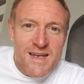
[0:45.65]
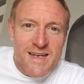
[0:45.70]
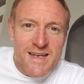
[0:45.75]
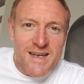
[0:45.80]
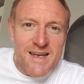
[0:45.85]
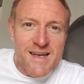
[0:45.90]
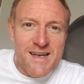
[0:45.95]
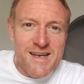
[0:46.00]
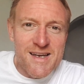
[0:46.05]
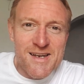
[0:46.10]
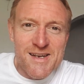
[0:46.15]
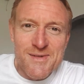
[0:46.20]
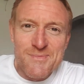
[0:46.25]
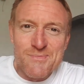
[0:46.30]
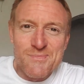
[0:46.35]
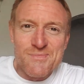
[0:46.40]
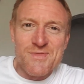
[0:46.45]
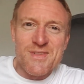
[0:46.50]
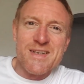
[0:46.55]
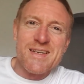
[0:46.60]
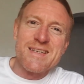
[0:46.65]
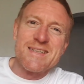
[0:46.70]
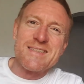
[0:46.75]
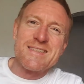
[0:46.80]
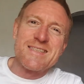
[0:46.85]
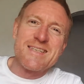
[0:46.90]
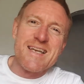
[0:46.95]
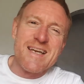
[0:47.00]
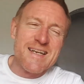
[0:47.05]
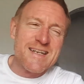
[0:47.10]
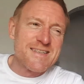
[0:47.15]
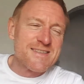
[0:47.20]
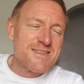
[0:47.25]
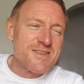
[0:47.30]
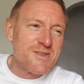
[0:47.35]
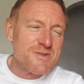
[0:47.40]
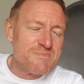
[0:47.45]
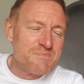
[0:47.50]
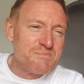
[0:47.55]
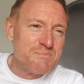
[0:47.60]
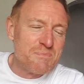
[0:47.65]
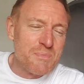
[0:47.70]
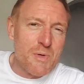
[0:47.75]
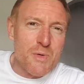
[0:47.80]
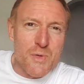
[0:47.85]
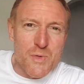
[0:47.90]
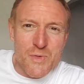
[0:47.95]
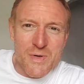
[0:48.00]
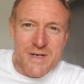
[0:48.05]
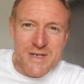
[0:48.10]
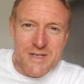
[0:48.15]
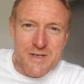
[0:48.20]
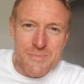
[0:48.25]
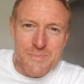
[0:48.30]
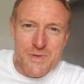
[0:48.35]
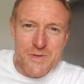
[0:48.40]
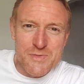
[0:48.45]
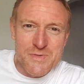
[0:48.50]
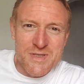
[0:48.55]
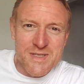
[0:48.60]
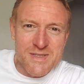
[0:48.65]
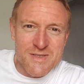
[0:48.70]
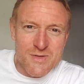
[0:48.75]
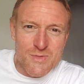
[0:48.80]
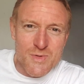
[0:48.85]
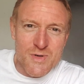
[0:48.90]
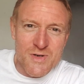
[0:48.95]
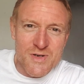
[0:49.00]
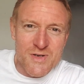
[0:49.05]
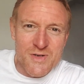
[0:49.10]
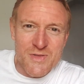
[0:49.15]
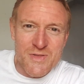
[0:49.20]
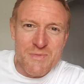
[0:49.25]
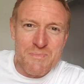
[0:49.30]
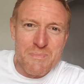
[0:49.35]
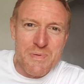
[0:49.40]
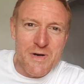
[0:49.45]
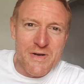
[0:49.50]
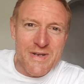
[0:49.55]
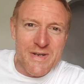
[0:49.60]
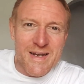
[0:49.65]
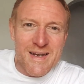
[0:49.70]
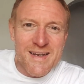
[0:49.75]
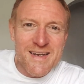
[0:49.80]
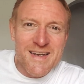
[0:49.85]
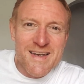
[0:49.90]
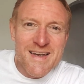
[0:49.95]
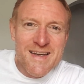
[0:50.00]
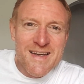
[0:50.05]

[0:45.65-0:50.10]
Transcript: it's getting so boring commuting to work on the bike.